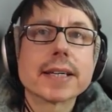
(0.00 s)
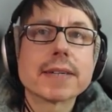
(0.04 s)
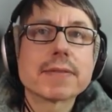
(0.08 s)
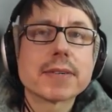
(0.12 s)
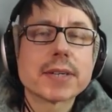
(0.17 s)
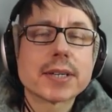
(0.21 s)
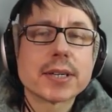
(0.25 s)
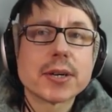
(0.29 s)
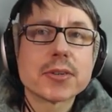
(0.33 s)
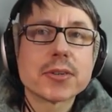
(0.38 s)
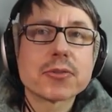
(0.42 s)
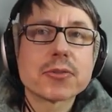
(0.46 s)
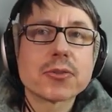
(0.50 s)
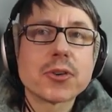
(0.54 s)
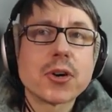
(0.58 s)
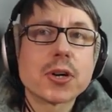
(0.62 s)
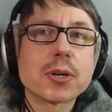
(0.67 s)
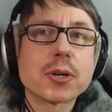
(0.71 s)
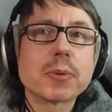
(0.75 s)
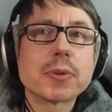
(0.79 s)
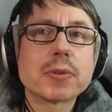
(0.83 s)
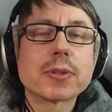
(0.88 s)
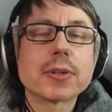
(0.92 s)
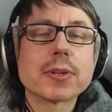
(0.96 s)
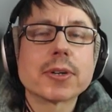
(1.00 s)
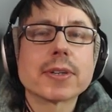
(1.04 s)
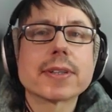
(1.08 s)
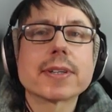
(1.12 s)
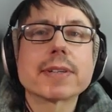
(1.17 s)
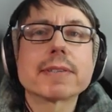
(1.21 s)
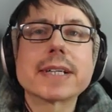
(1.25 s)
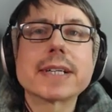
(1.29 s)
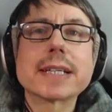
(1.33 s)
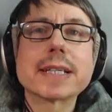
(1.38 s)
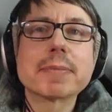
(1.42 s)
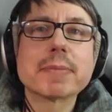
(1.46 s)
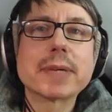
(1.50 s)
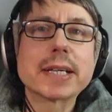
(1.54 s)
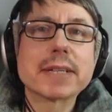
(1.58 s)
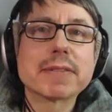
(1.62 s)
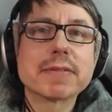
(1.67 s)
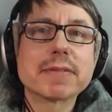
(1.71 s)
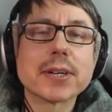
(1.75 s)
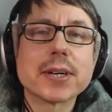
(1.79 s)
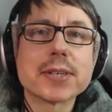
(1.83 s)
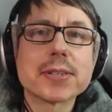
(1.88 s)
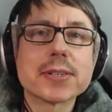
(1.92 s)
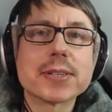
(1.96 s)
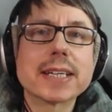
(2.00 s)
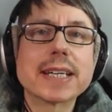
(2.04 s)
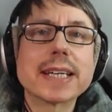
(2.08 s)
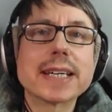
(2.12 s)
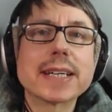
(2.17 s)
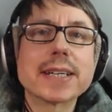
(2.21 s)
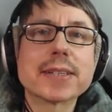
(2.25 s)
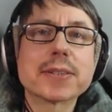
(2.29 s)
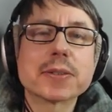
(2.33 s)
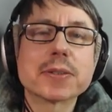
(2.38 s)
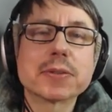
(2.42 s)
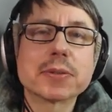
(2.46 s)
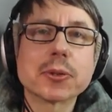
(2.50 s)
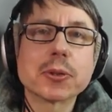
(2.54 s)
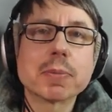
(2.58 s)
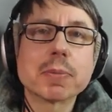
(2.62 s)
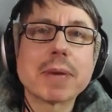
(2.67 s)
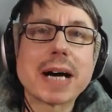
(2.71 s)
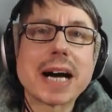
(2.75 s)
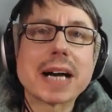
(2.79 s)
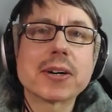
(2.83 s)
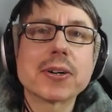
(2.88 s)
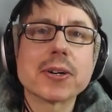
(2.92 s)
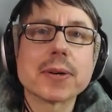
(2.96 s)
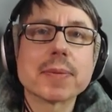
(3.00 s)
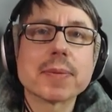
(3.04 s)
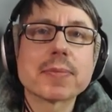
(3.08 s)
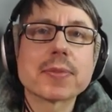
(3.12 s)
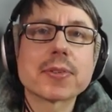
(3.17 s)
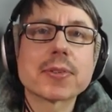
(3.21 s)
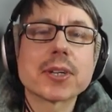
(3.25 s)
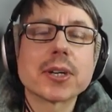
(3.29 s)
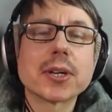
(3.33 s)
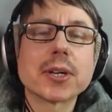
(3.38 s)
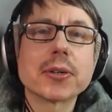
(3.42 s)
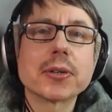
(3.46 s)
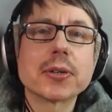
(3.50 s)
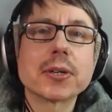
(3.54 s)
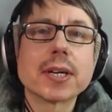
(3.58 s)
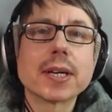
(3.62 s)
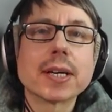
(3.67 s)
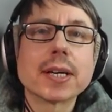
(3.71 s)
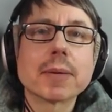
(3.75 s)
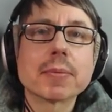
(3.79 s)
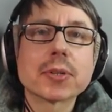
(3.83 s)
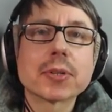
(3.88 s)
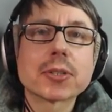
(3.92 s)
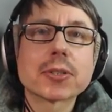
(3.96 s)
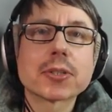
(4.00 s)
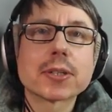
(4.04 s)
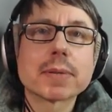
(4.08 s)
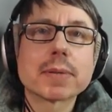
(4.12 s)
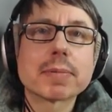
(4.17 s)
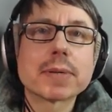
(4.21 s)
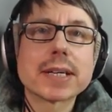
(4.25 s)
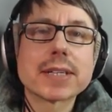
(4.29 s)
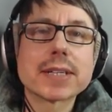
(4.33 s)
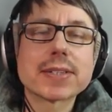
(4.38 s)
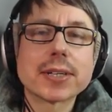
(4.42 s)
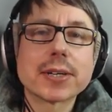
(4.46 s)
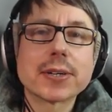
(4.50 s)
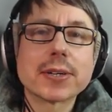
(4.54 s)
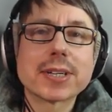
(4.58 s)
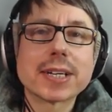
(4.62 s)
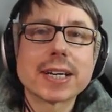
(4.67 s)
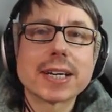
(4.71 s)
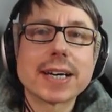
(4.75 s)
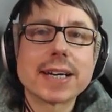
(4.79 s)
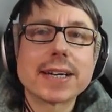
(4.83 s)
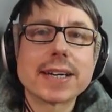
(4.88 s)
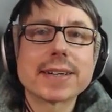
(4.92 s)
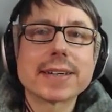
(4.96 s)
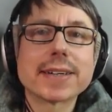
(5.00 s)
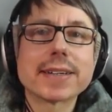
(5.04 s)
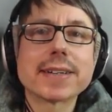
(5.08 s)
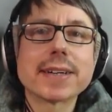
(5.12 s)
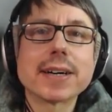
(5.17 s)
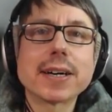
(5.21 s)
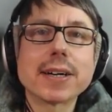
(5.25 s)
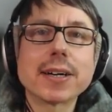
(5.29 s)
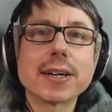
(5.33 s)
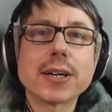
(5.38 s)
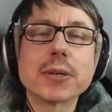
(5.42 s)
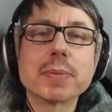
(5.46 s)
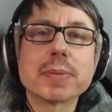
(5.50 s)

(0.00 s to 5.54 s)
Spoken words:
If it goes wrong, we've got the ready-made version here to fall back on. So I'm just going to press OK and